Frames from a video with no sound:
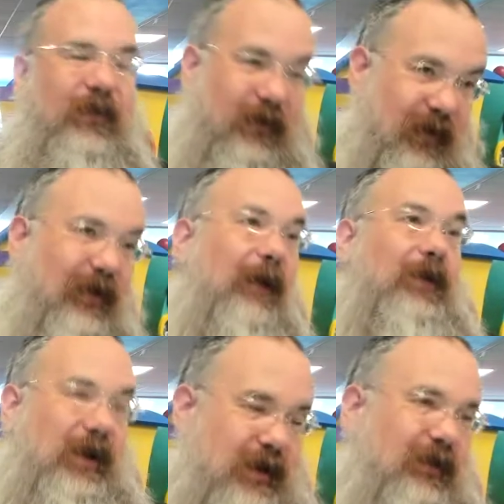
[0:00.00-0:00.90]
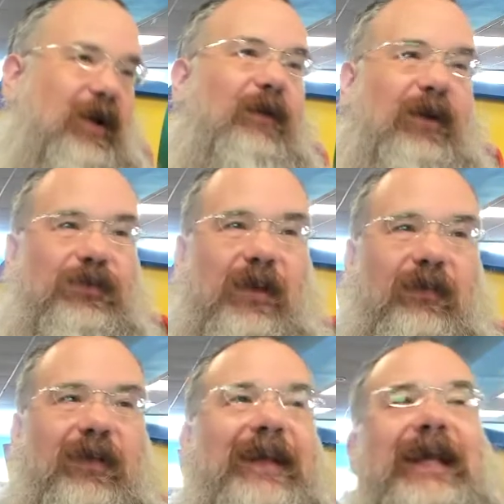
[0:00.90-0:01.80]
So he says, "I'm here's how I'll
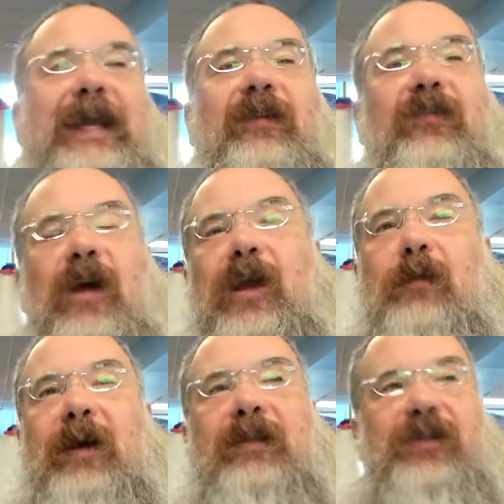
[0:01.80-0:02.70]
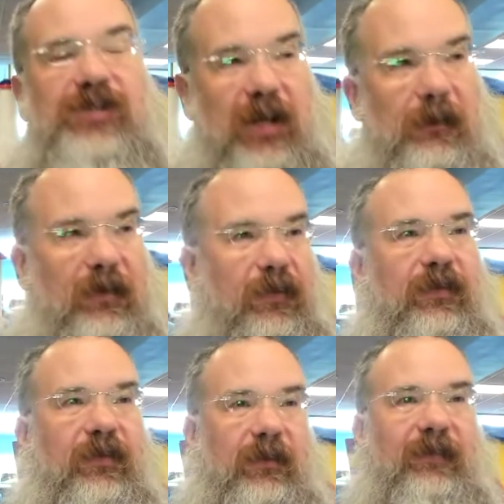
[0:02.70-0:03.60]
address it. It's talking about legitimate
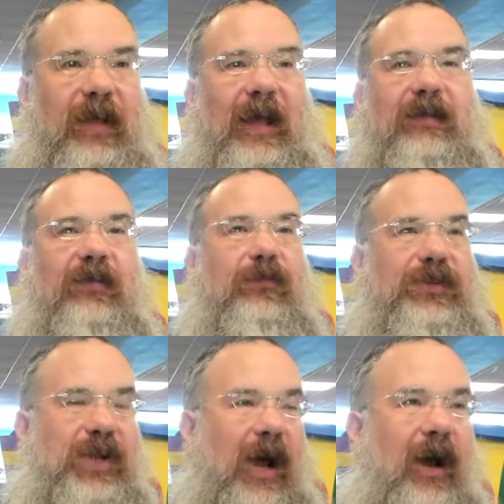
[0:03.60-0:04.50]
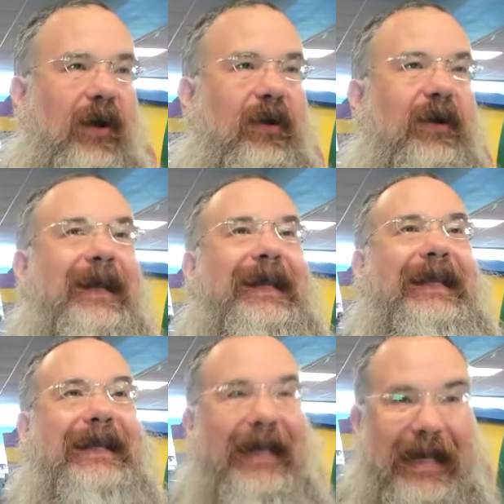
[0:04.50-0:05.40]
sources of sadness, which are
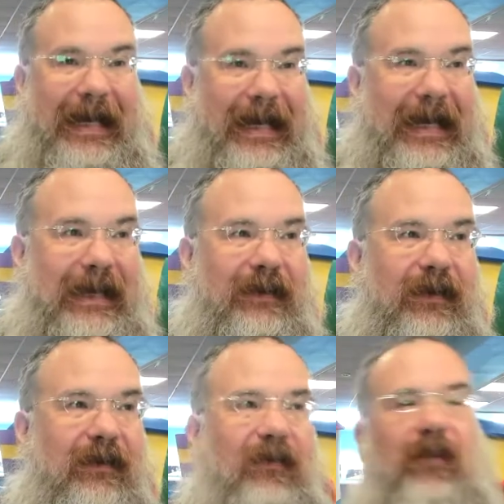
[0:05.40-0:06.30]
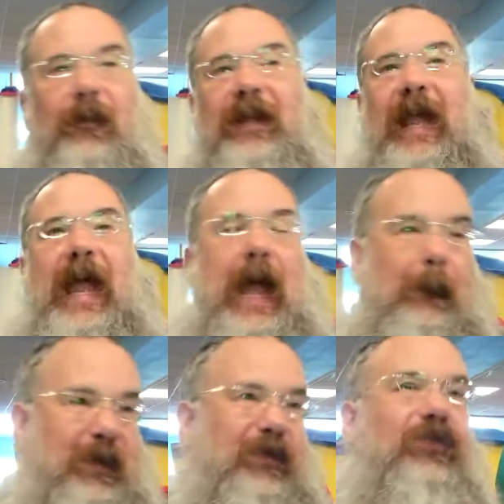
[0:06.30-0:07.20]
not that something
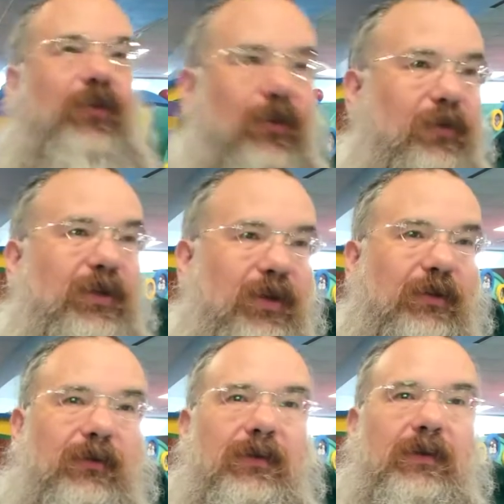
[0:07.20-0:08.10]
happened to you.